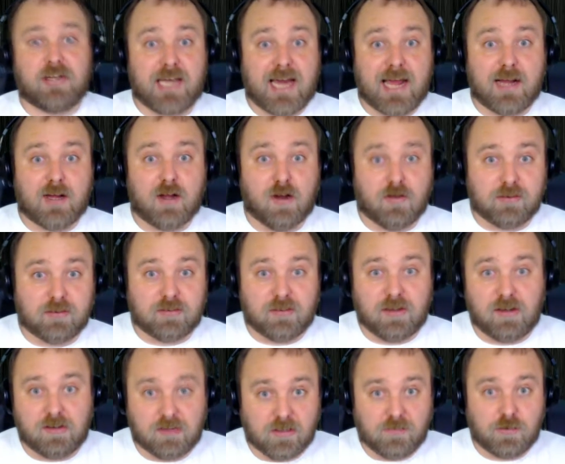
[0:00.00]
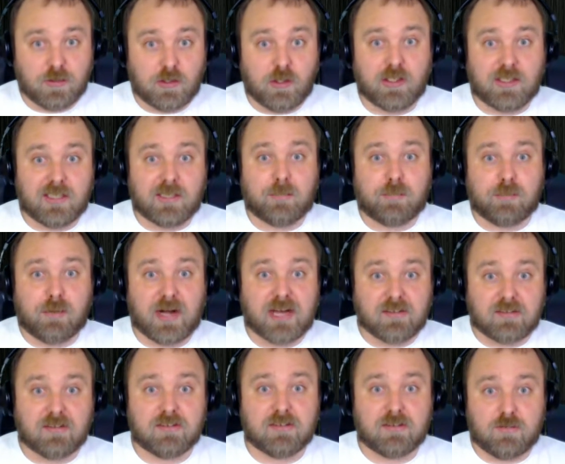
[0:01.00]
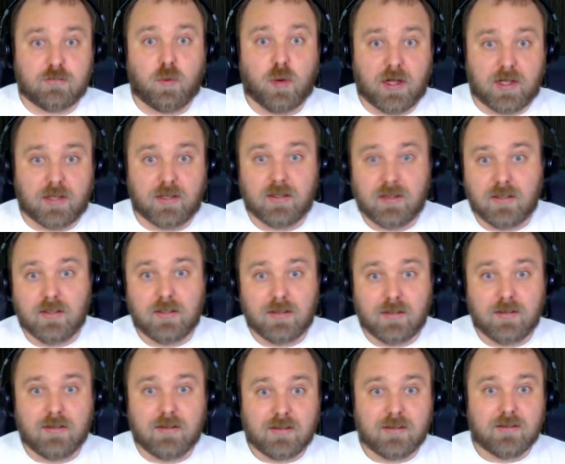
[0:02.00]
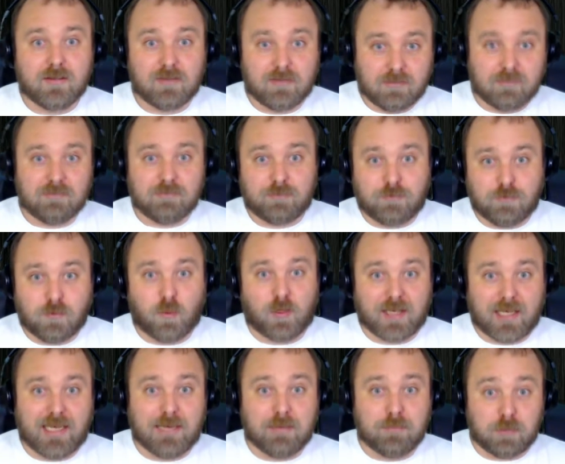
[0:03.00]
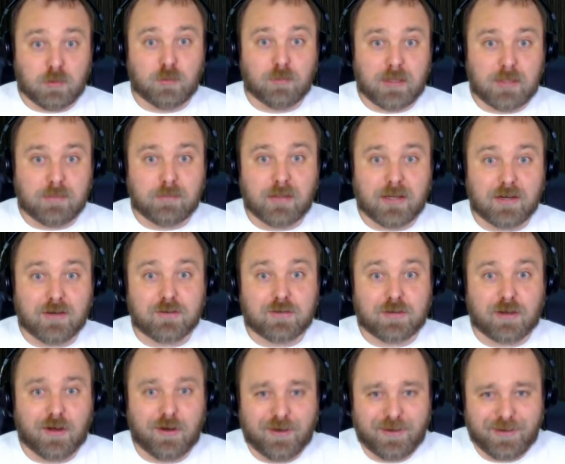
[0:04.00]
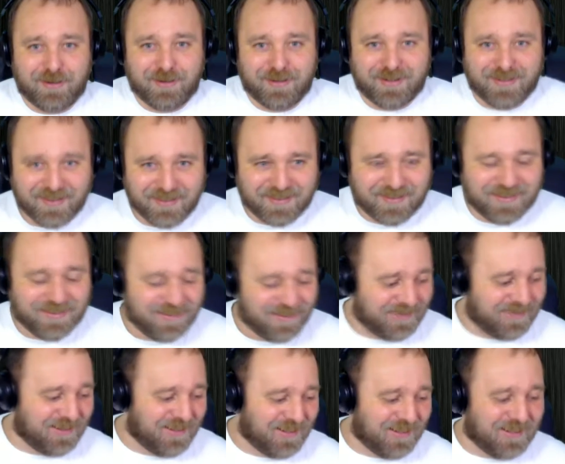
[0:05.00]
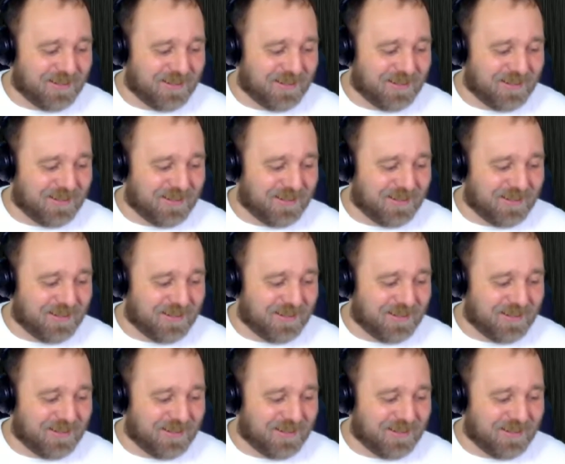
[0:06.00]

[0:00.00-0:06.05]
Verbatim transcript: in that conversation. Have you looked at the prices of what 4K Blu-ray players are? No, but I